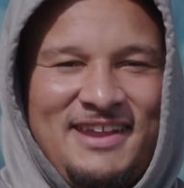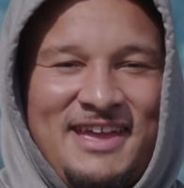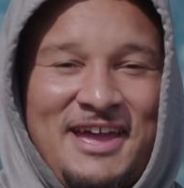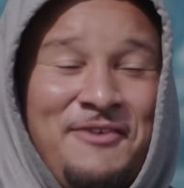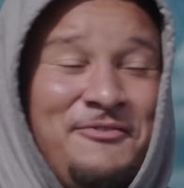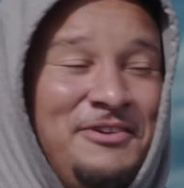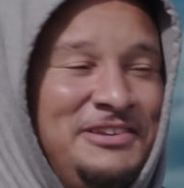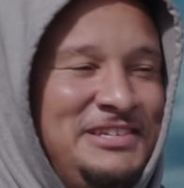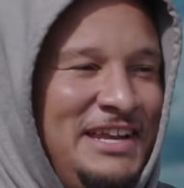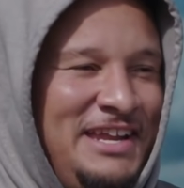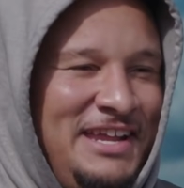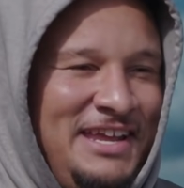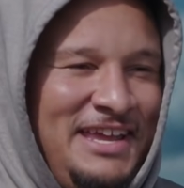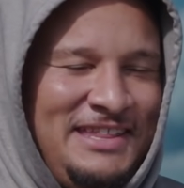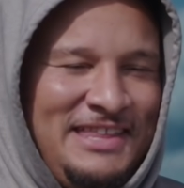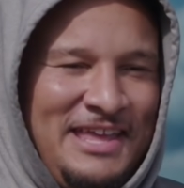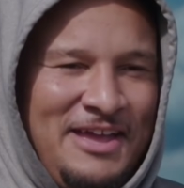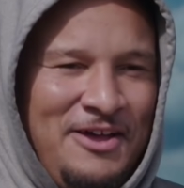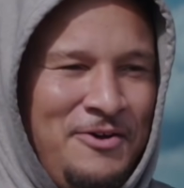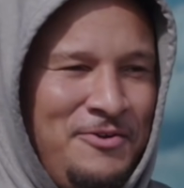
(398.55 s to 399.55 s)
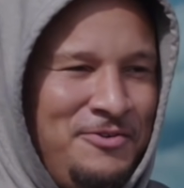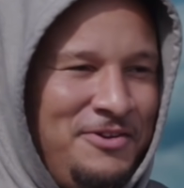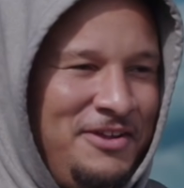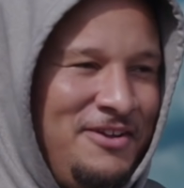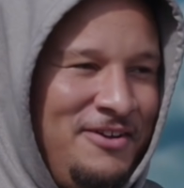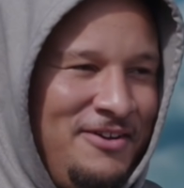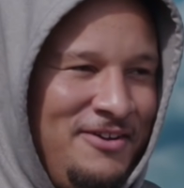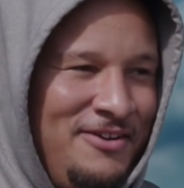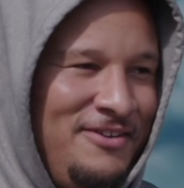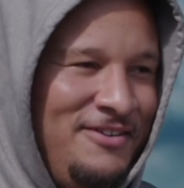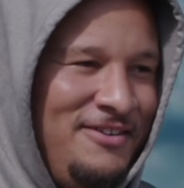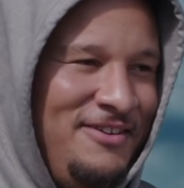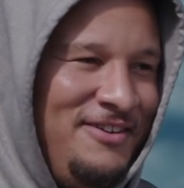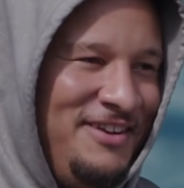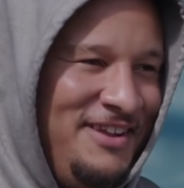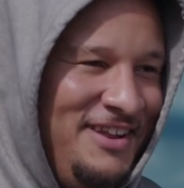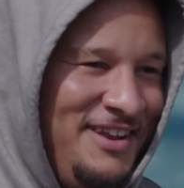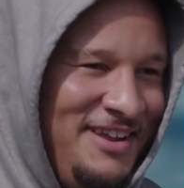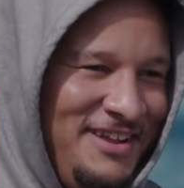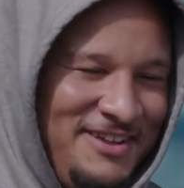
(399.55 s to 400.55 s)
Now I wish I didn't get that holding call
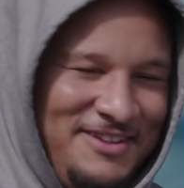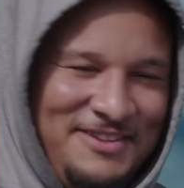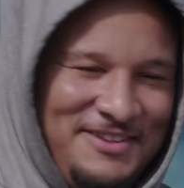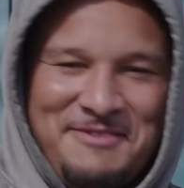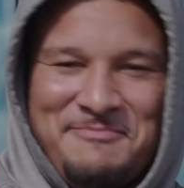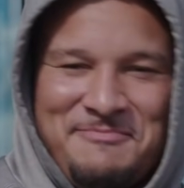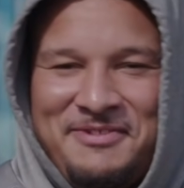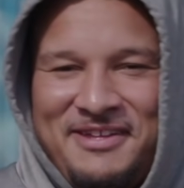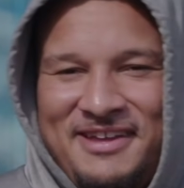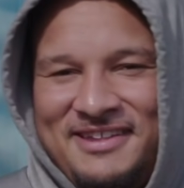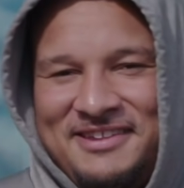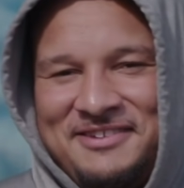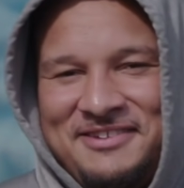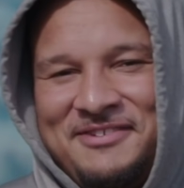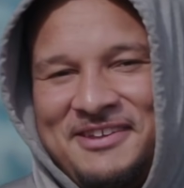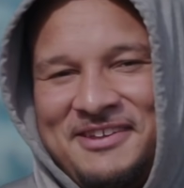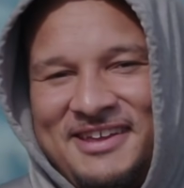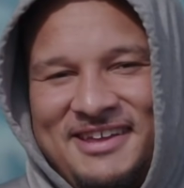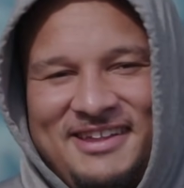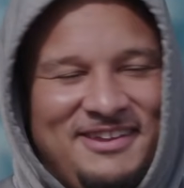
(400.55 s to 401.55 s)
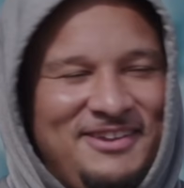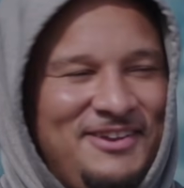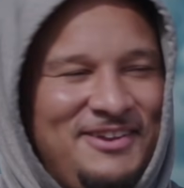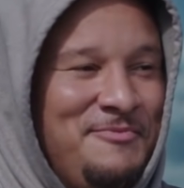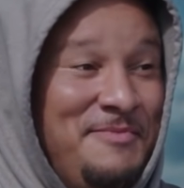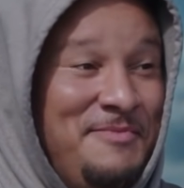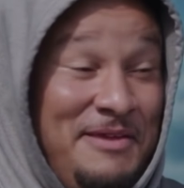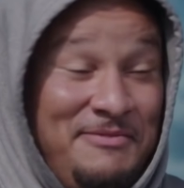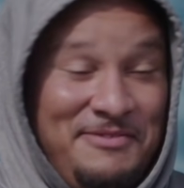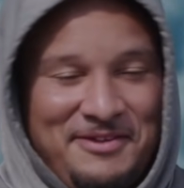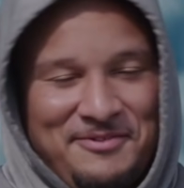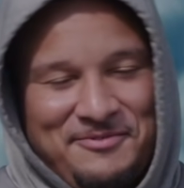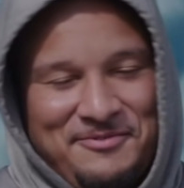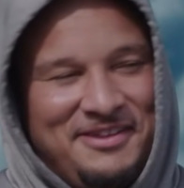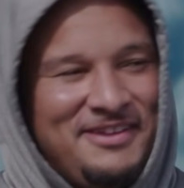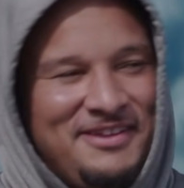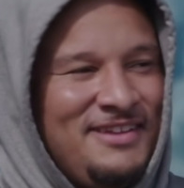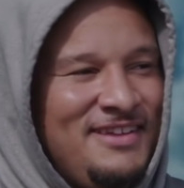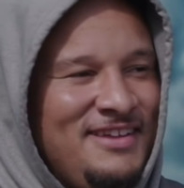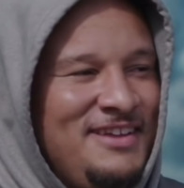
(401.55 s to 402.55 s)
on that uh, on that play this weekend. You know, maybe able
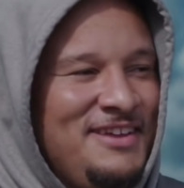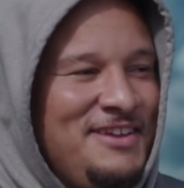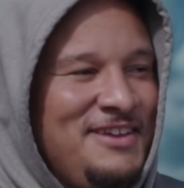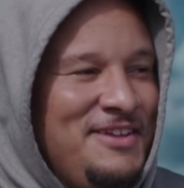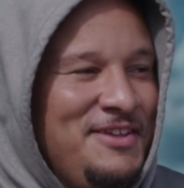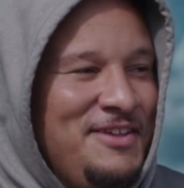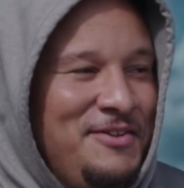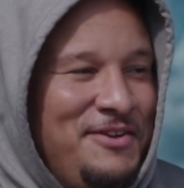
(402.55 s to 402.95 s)
to yeah, yeah.